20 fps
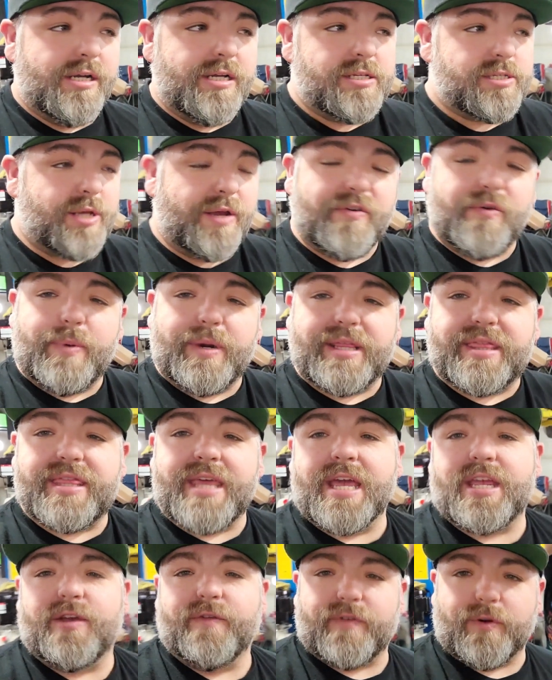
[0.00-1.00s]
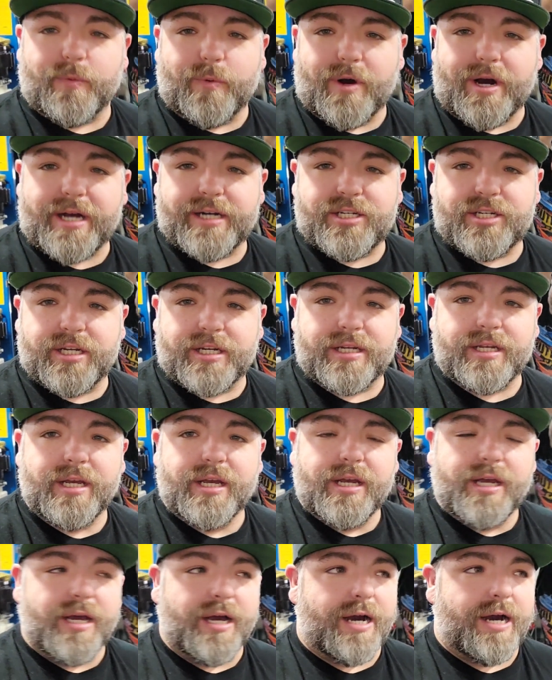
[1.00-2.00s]
So everybody, thank you for watching.
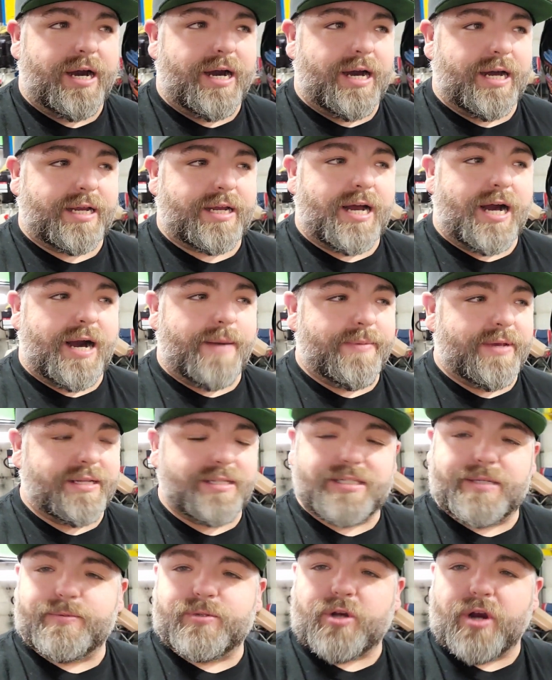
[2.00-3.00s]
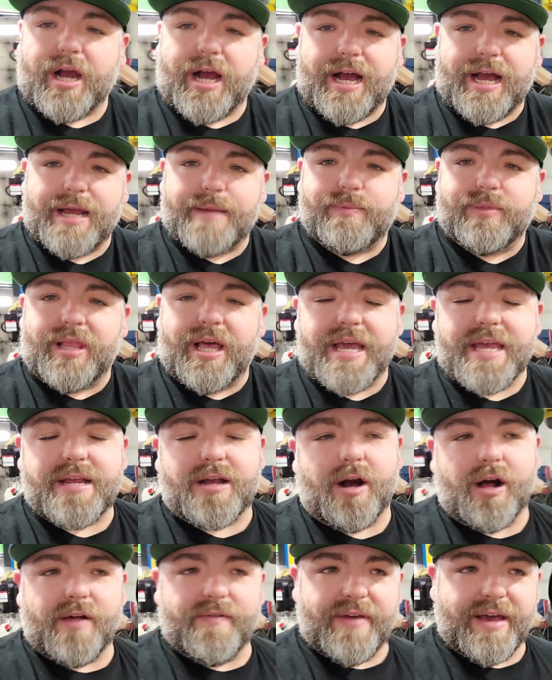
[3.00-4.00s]
Comment, subscribe, like,
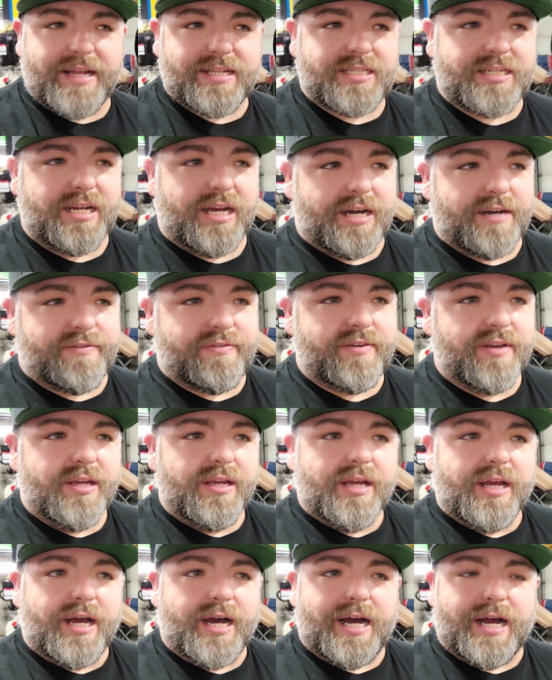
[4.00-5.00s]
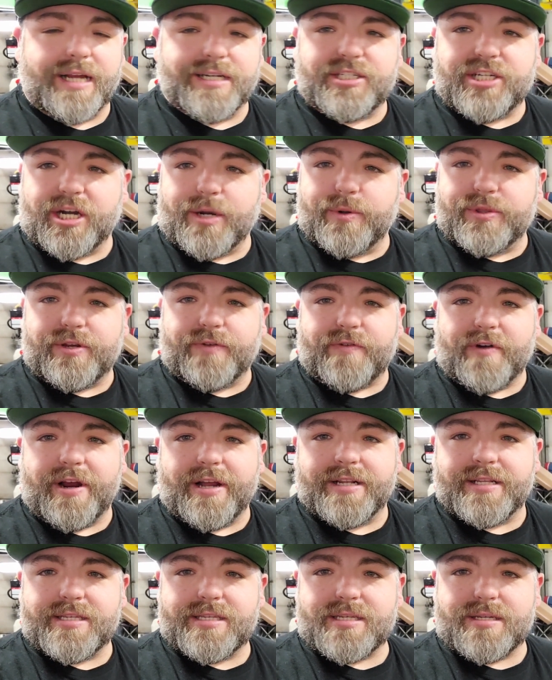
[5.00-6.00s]
all that stuff. Share it with your
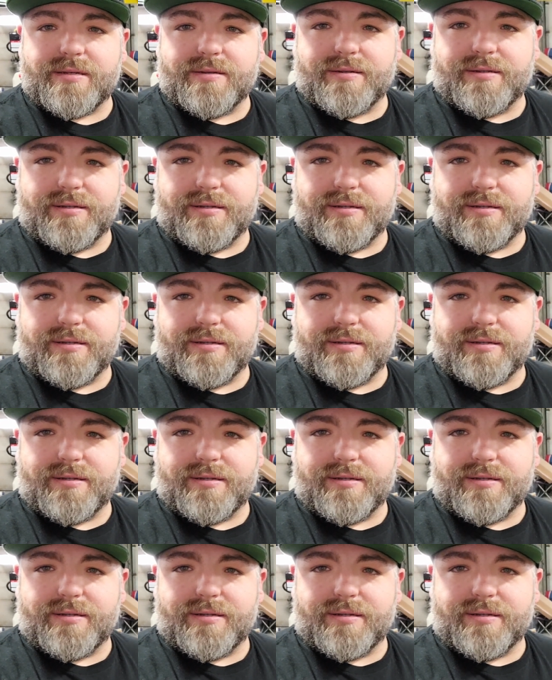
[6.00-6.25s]
friends.